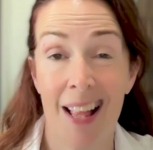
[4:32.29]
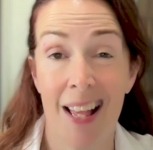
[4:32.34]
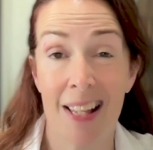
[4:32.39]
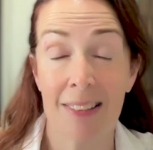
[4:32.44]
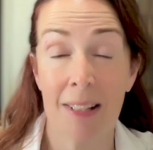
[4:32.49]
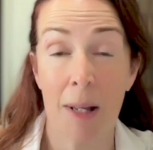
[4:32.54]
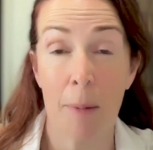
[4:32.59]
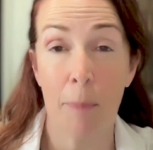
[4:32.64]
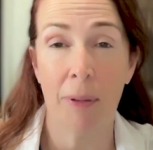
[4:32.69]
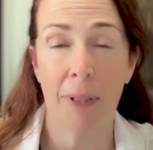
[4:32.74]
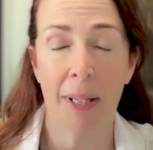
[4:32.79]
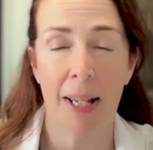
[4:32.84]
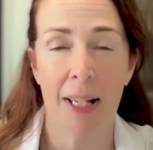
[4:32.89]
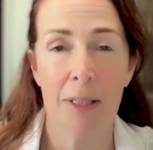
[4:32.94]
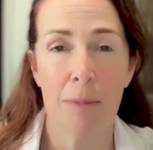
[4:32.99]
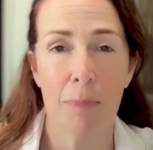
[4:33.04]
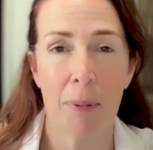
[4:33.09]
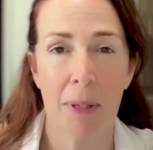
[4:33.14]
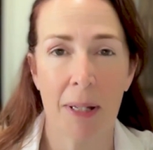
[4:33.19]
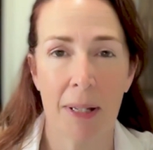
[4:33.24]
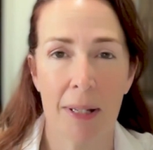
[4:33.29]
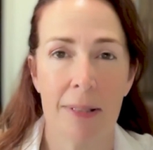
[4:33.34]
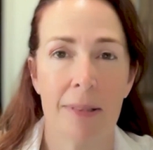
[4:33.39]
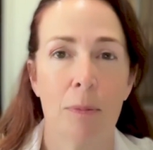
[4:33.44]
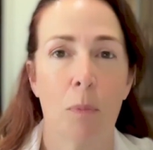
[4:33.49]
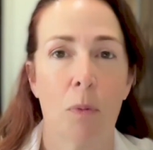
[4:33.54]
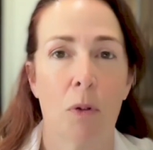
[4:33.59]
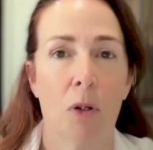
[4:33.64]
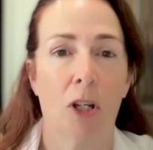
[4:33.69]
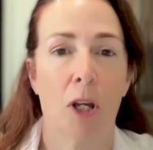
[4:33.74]
last couple days because
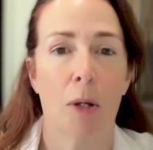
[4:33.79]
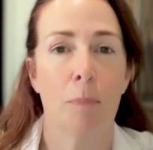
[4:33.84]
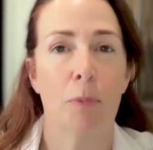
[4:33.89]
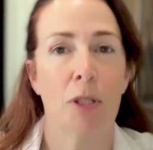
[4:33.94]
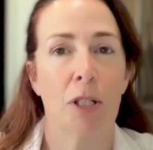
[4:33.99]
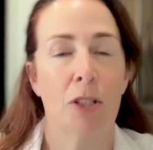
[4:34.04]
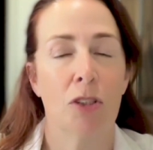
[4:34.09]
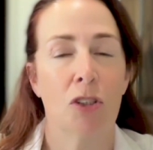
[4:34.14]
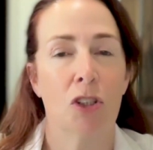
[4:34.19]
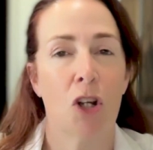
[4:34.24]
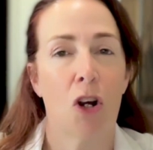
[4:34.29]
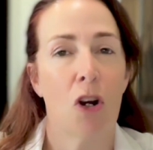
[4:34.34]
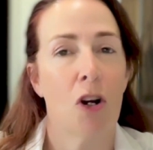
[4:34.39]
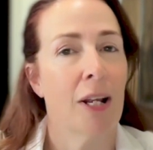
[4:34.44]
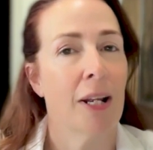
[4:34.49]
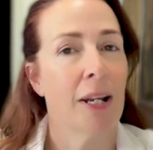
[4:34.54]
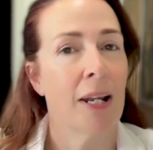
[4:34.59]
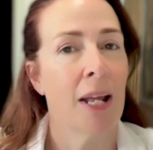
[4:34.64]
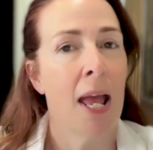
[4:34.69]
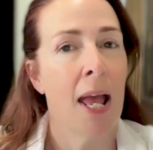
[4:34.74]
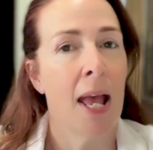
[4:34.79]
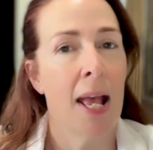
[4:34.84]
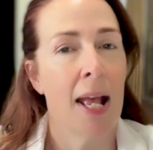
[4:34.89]
the World Cup just started.